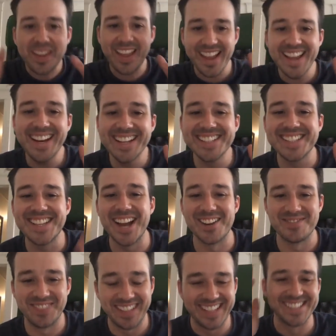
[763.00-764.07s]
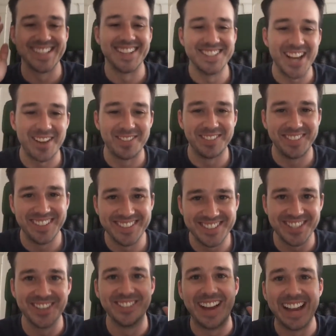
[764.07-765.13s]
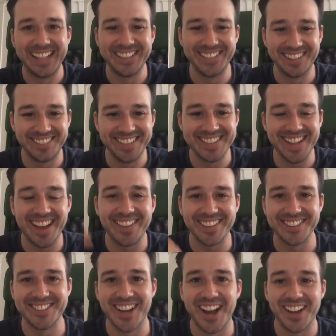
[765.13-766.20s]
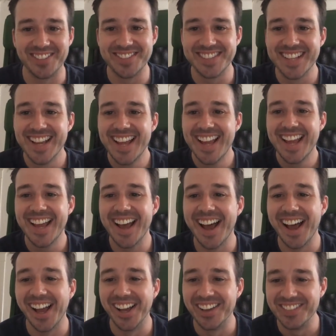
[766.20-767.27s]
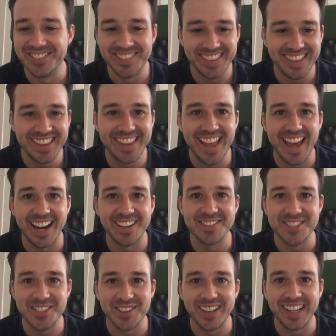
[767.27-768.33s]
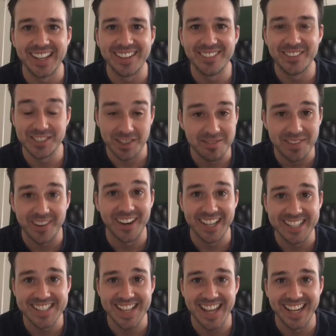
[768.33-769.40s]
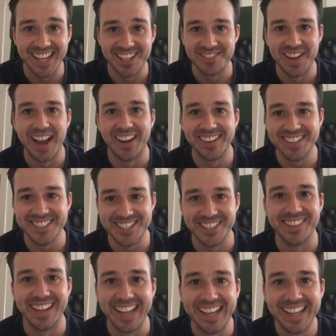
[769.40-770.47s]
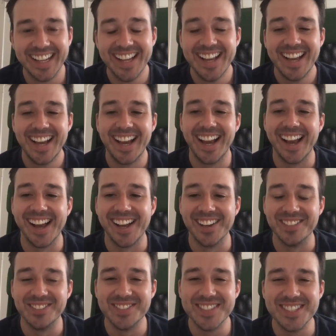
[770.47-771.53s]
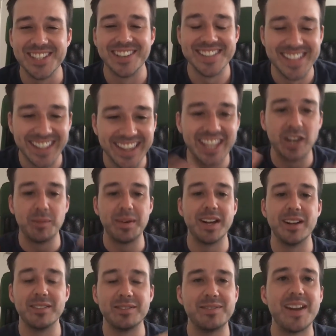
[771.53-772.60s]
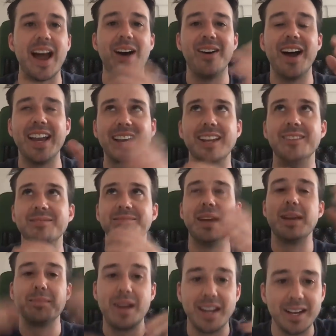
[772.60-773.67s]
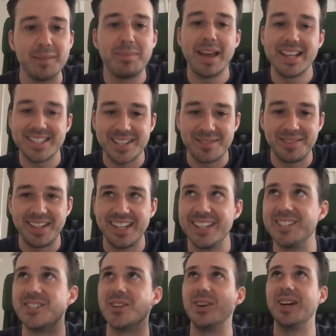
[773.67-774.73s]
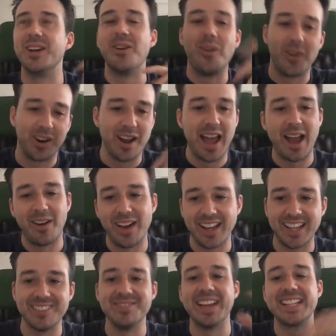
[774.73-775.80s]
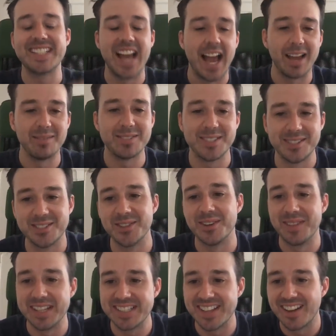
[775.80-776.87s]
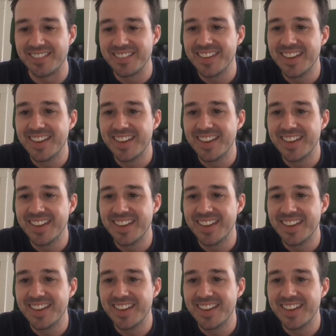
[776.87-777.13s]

It is tough because on top of YouTube, I do have these other jobs that I'm doing, which I'm very excited about doing. So it's a little bit of how I can make money to pay somebody to do it, or how I can make time to do it myself.